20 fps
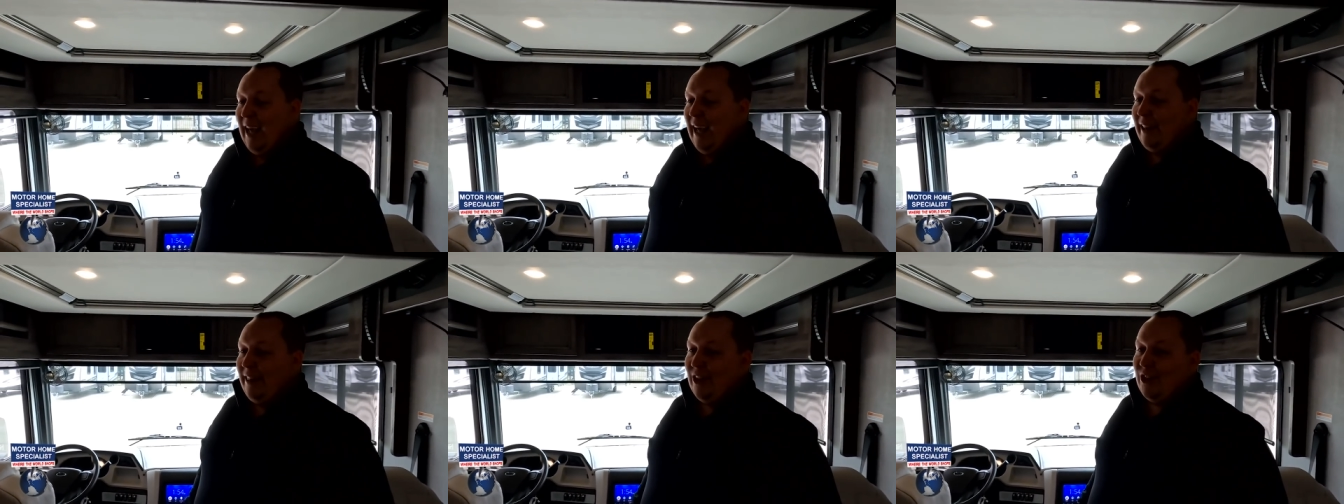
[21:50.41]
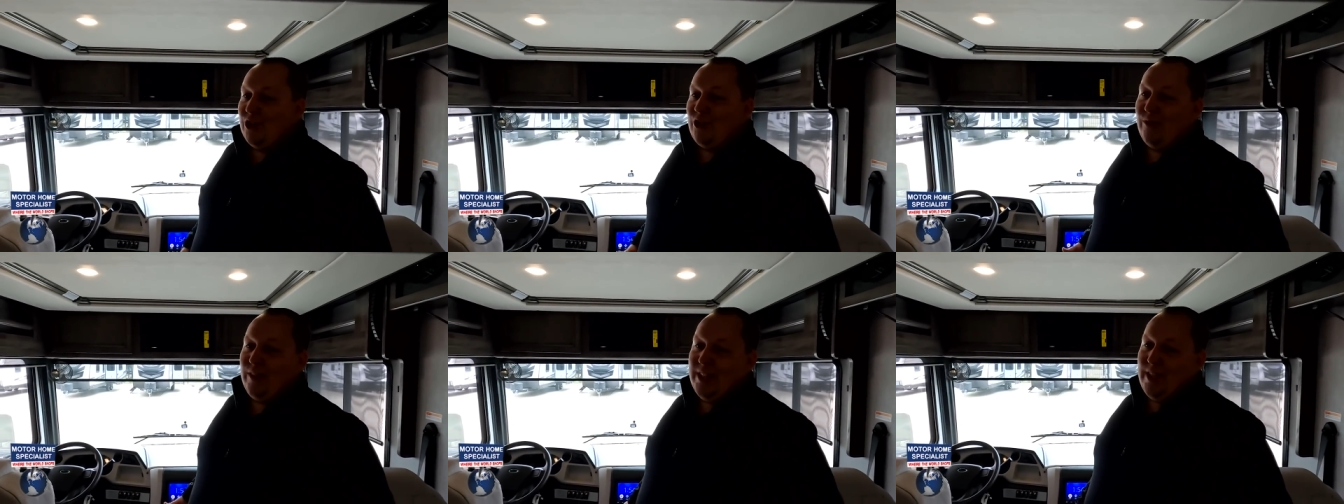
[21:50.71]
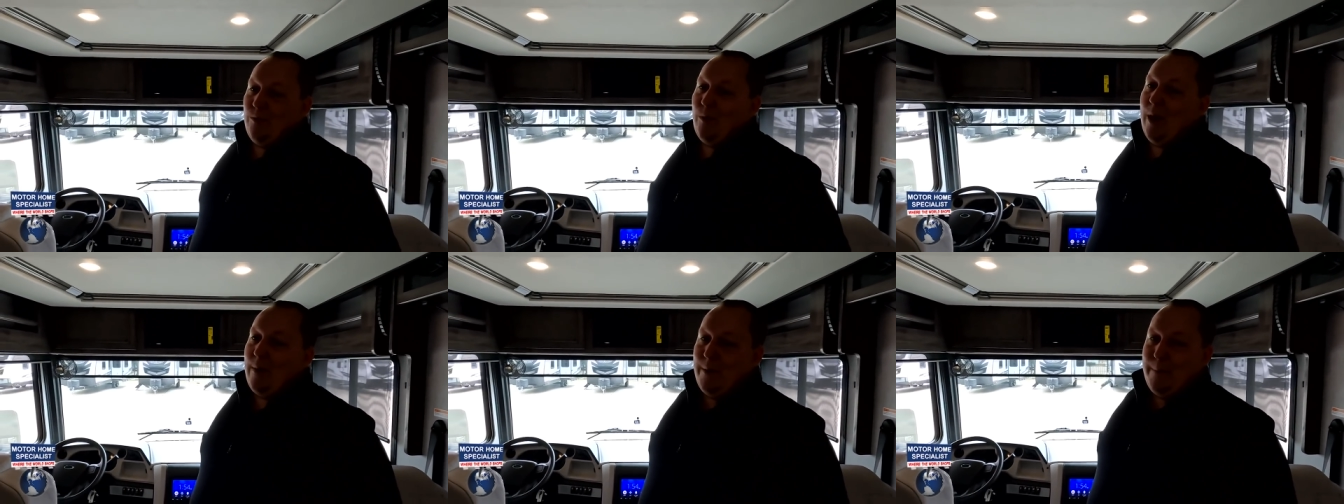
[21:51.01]
there's a
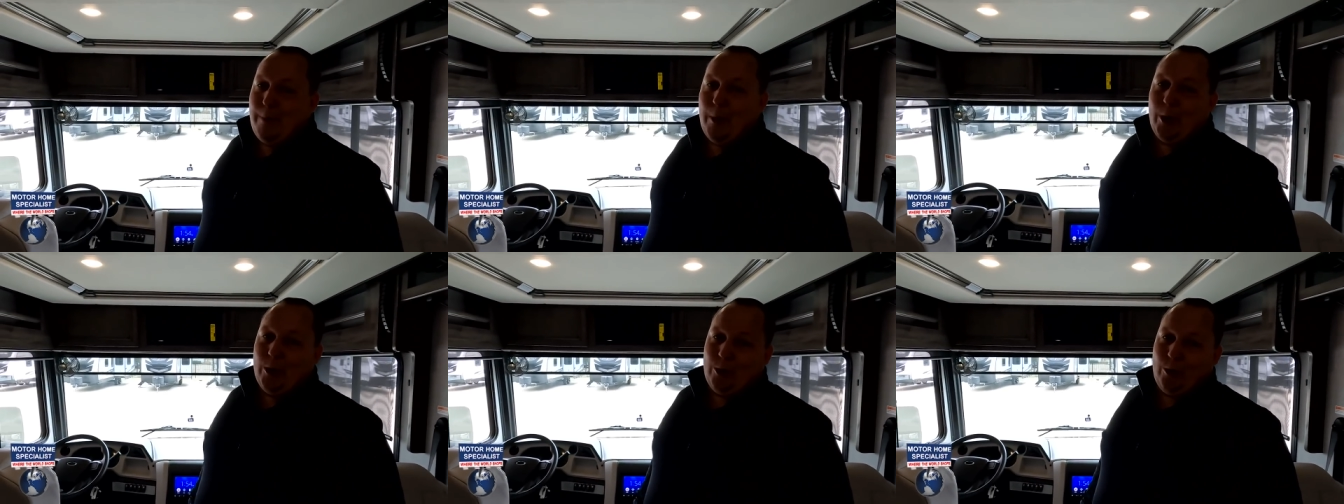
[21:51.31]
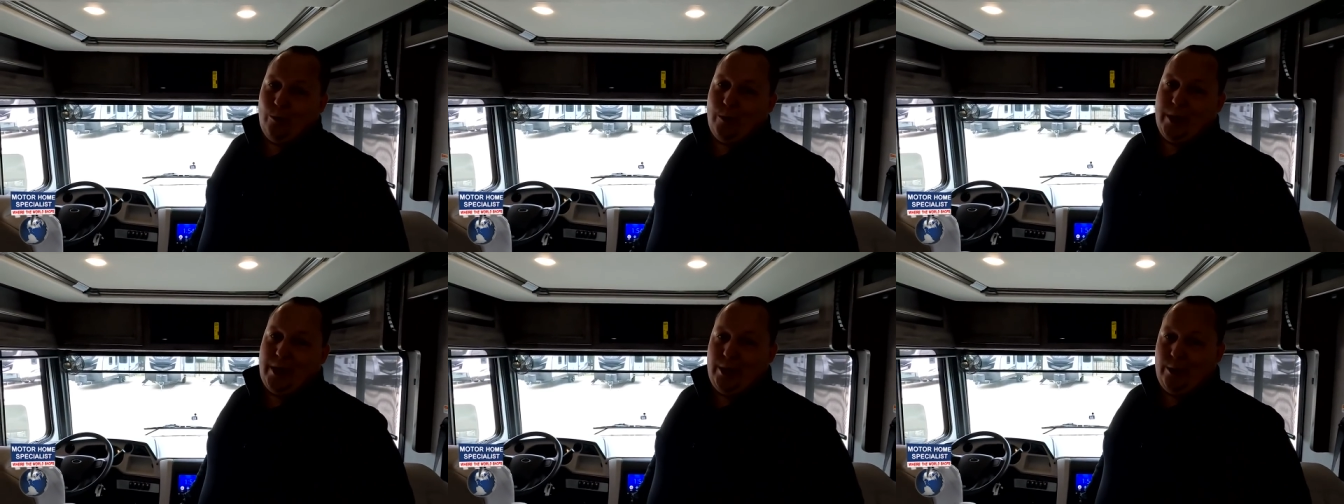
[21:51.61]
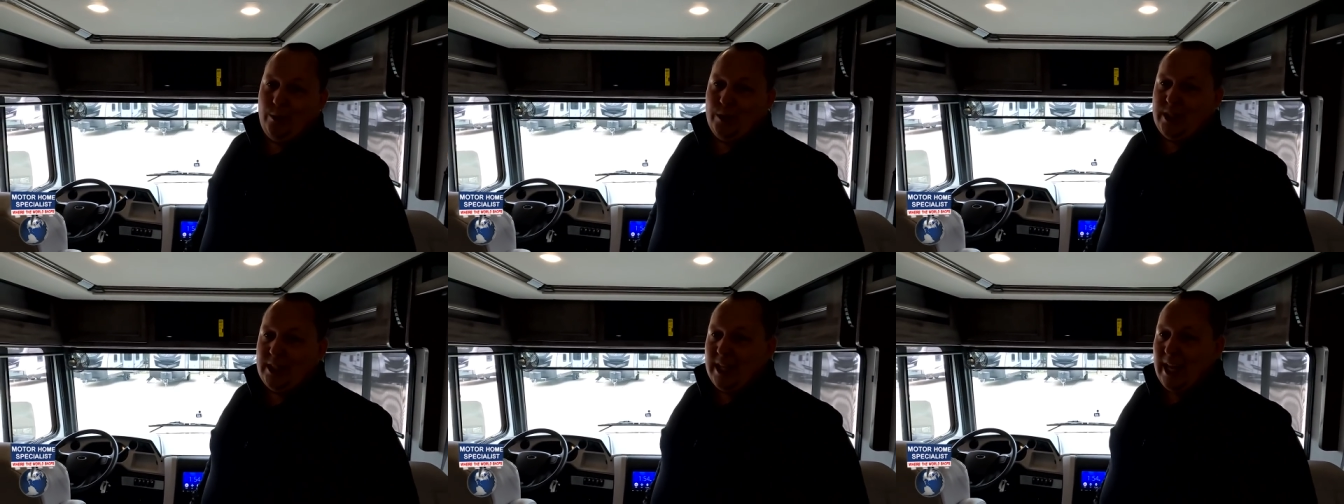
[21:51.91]
reason why we partner with
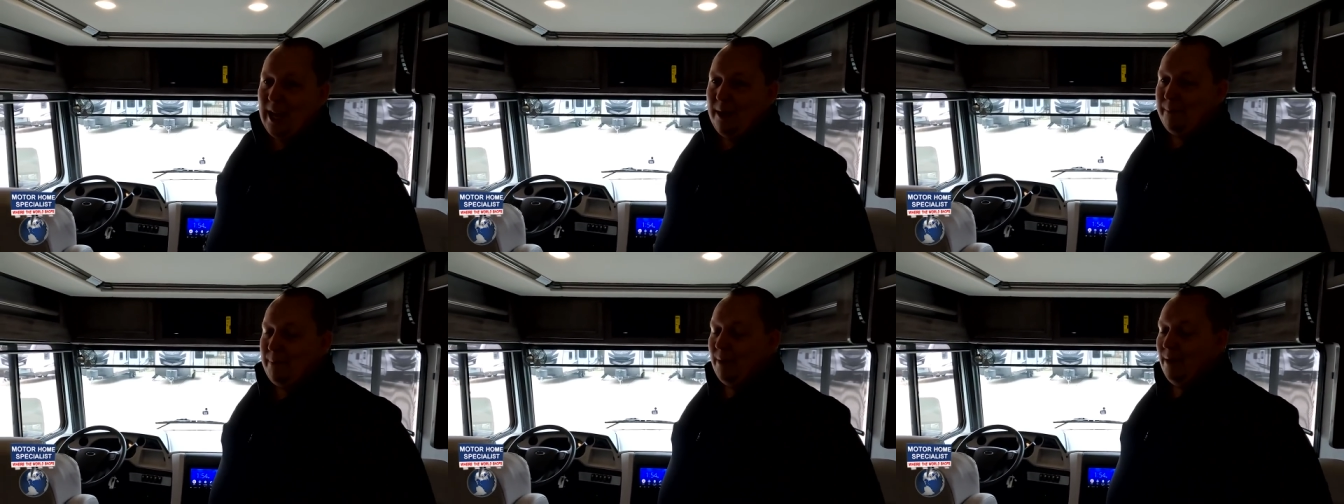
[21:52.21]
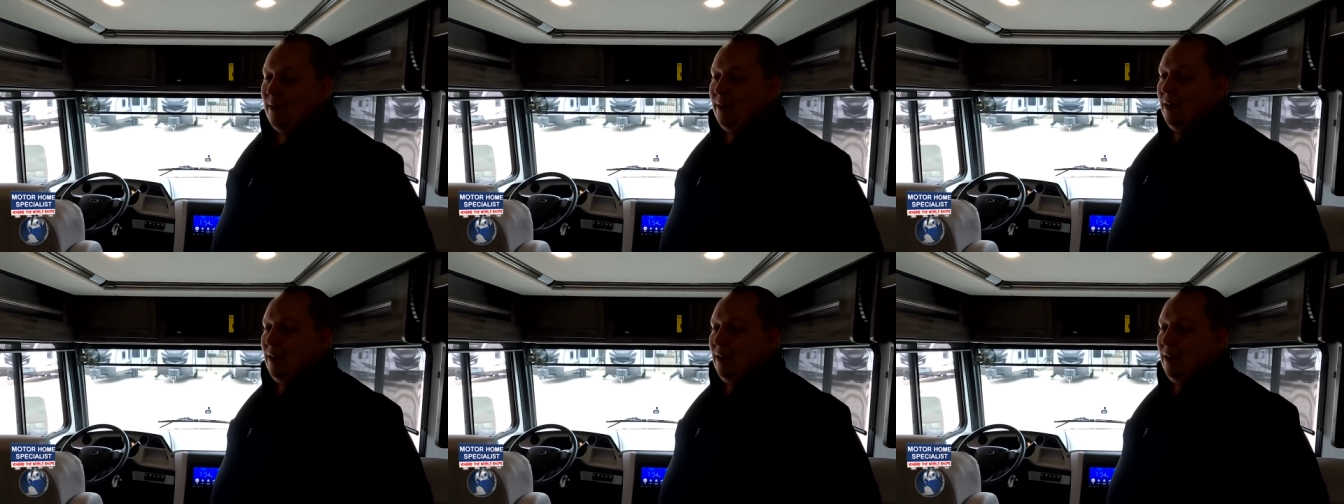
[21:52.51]
U Step